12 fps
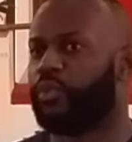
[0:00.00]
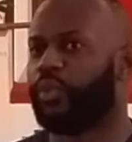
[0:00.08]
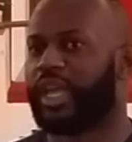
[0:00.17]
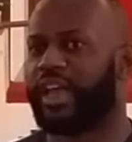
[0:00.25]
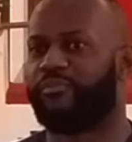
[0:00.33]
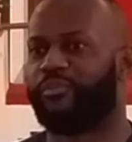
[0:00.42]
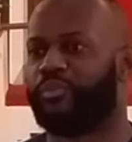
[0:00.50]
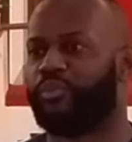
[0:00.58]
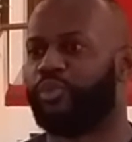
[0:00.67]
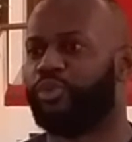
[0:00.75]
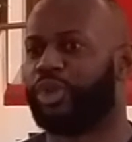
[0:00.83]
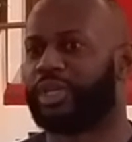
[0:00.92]
We have
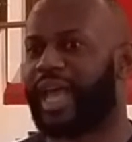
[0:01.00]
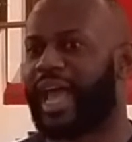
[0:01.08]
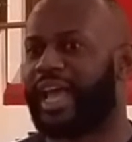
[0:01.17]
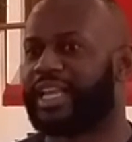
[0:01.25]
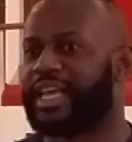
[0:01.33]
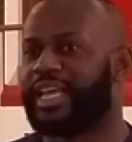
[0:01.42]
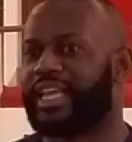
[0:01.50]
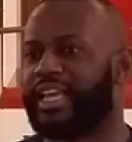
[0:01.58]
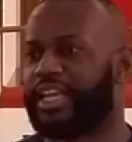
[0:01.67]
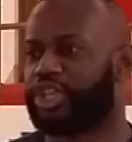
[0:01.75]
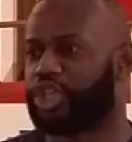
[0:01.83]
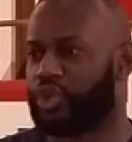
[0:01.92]
looked at
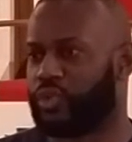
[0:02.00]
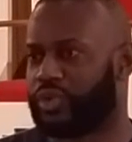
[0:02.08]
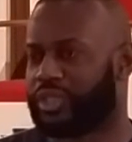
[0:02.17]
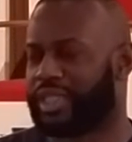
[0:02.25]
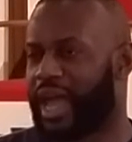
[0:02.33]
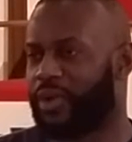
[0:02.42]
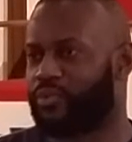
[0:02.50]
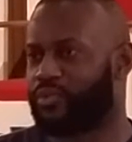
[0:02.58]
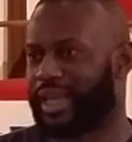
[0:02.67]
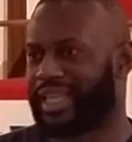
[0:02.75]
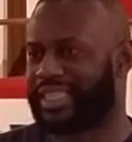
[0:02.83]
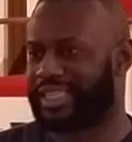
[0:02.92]
issues that
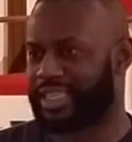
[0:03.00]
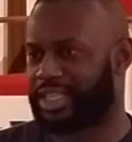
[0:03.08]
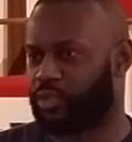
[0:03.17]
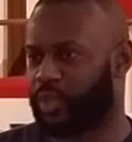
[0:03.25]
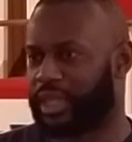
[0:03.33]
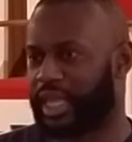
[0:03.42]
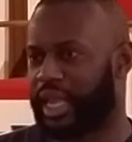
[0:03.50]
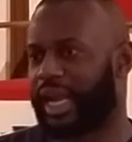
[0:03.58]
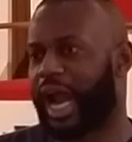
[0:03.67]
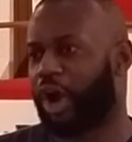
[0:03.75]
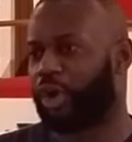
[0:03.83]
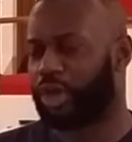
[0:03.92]
exist
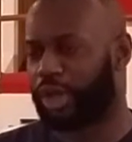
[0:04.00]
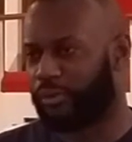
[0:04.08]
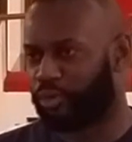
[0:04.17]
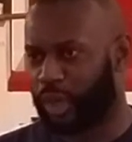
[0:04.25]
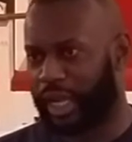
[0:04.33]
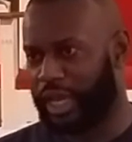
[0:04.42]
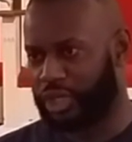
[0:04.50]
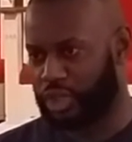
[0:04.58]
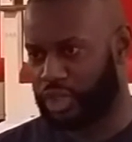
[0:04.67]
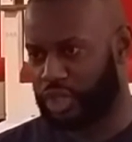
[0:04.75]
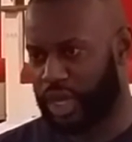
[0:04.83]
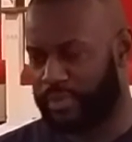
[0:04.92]
within our love
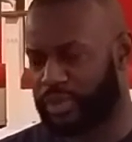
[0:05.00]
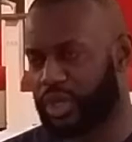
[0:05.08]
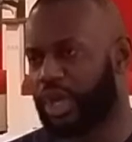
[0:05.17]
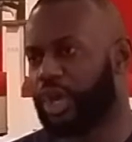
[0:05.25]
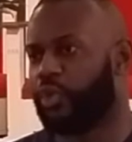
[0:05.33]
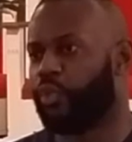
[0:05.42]
relationships.